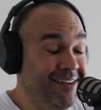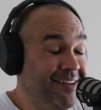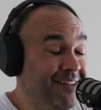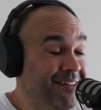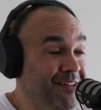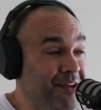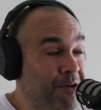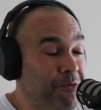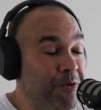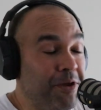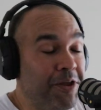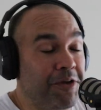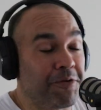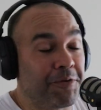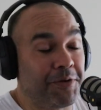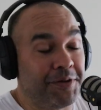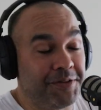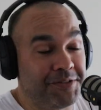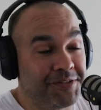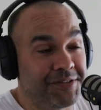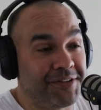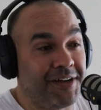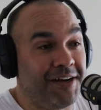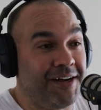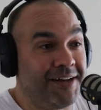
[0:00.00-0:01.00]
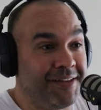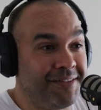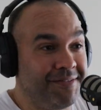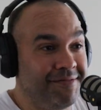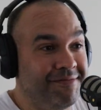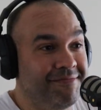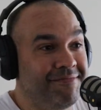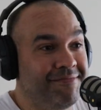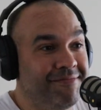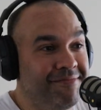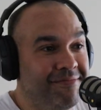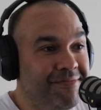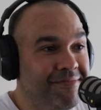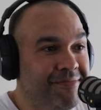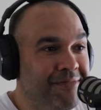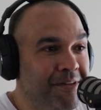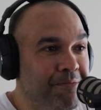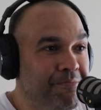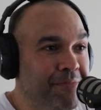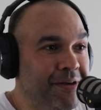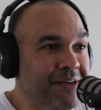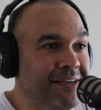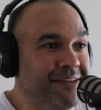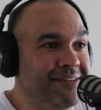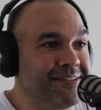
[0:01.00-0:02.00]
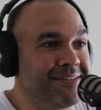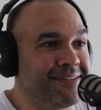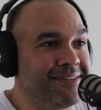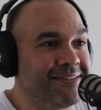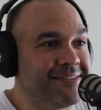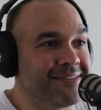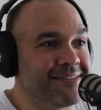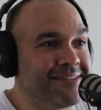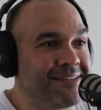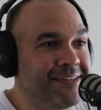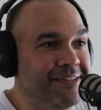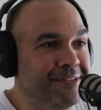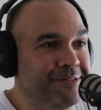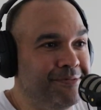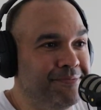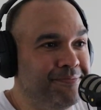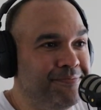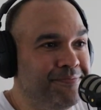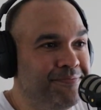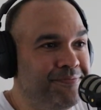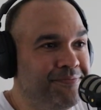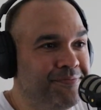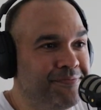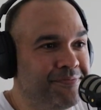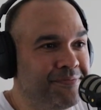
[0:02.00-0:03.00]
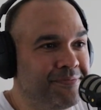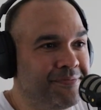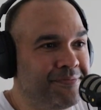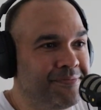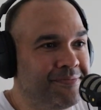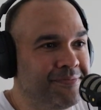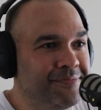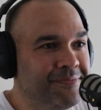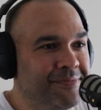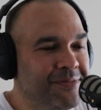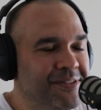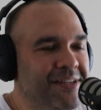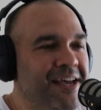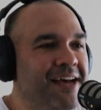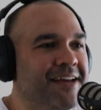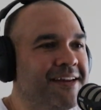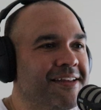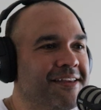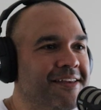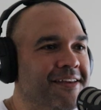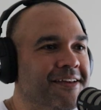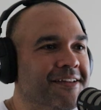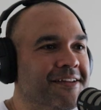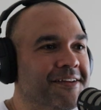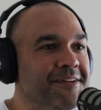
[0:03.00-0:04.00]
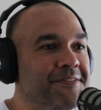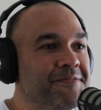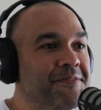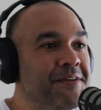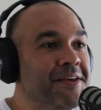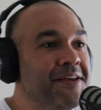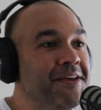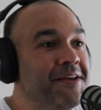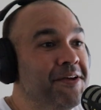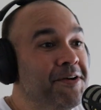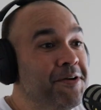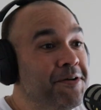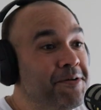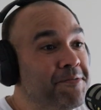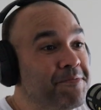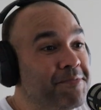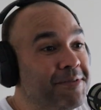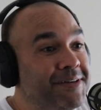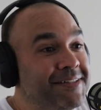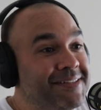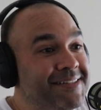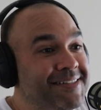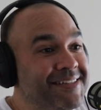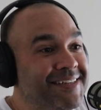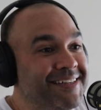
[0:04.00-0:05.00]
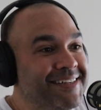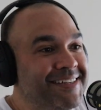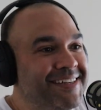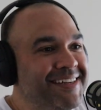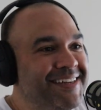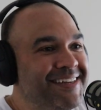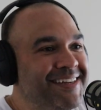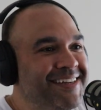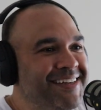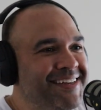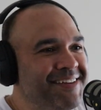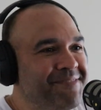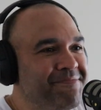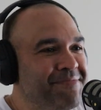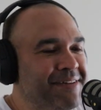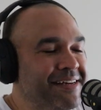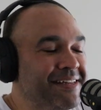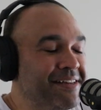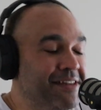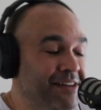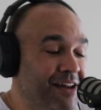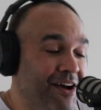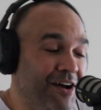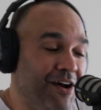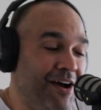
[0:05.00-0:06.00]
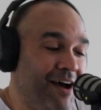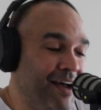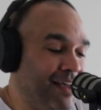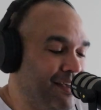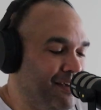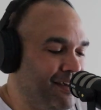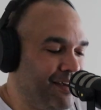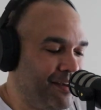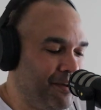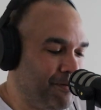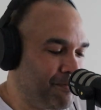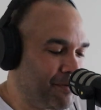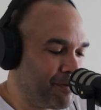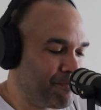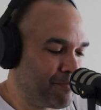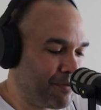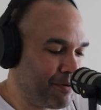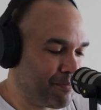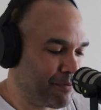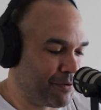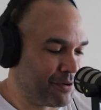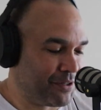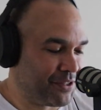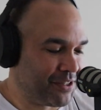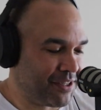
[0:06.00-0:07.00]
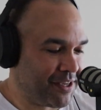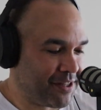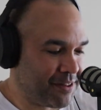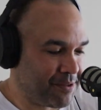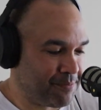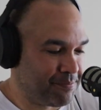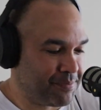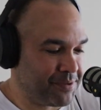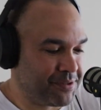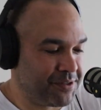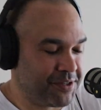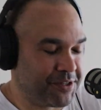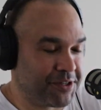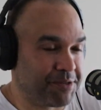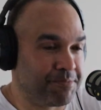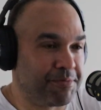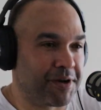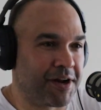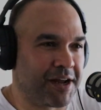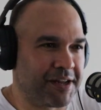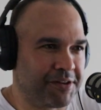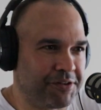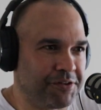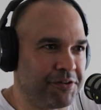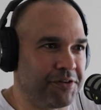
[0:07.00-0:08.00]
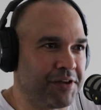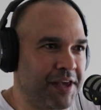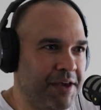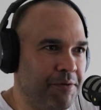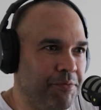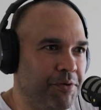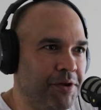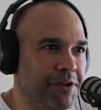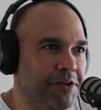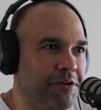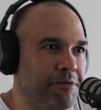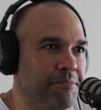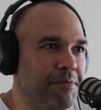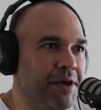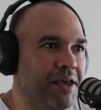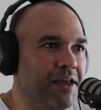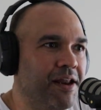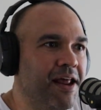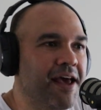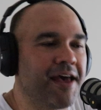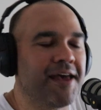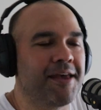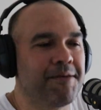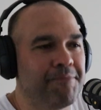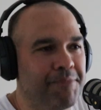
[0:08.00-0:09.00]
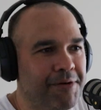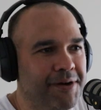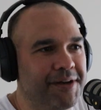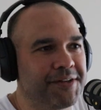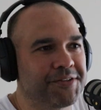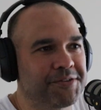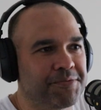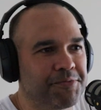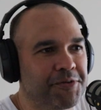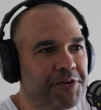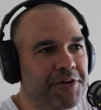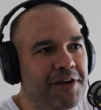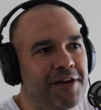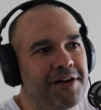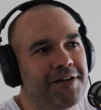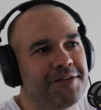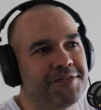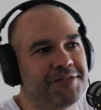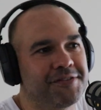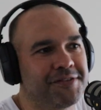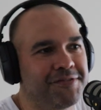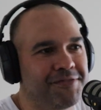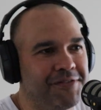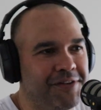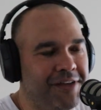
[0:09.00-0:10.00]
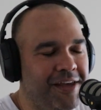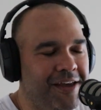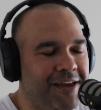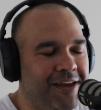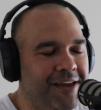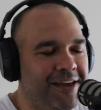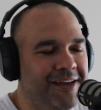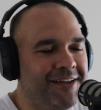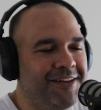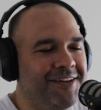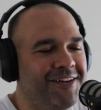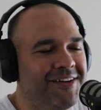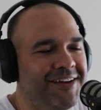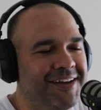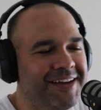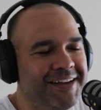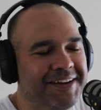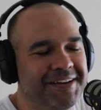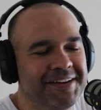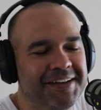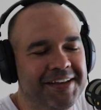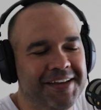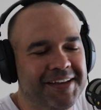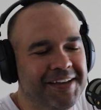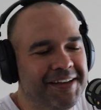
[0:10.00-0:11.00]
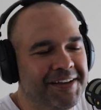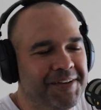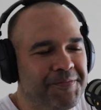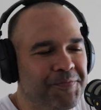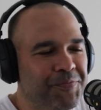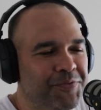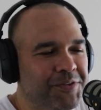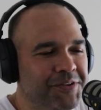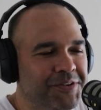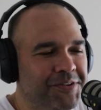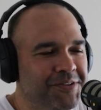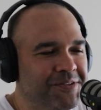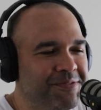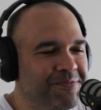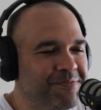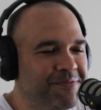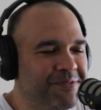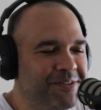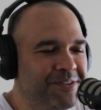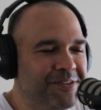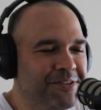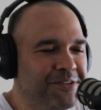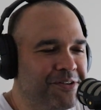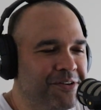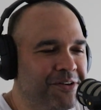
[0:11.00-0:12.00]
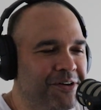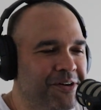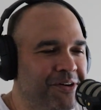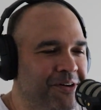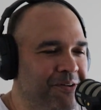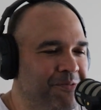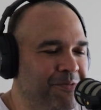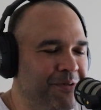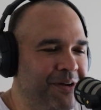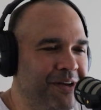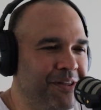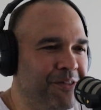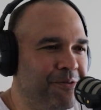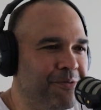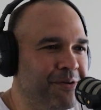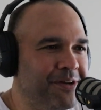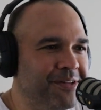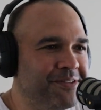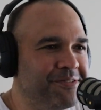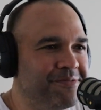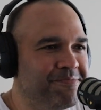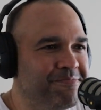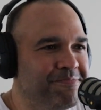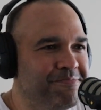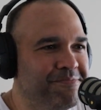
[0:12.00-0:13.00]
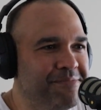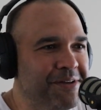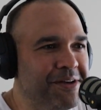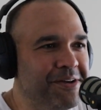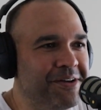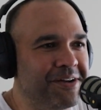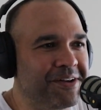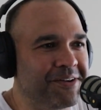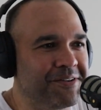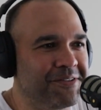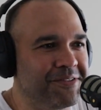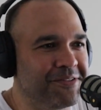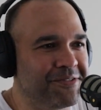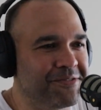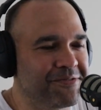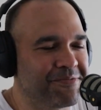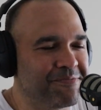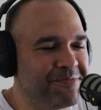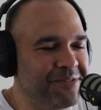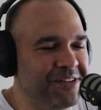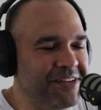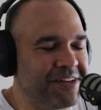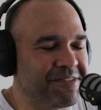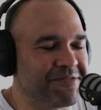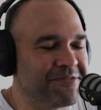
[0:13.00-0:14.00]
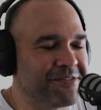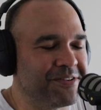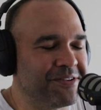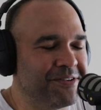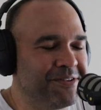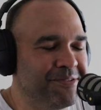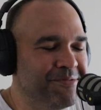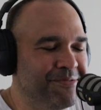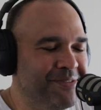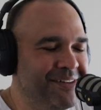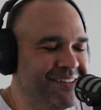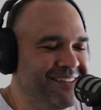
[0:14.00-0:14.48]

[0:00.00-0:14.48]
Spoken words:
that when you're inside the beast, it's hard to kill it. But but no, I appreciate the position, but I do get what you mean. Hey, buy some credits for your airline. sure, we're the ones burning all this jet fuel.